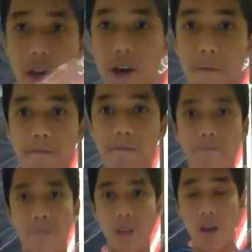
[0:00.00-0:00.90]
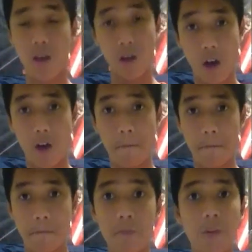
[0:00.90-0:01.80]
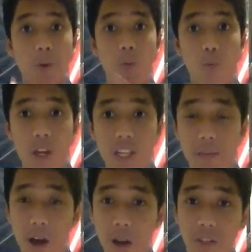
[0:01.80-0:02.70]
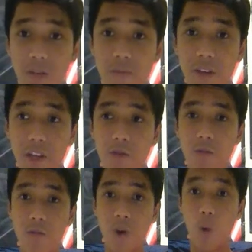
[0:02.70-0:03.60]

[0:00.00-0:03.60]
yeah. Um, wanna see my Harlem Shake video?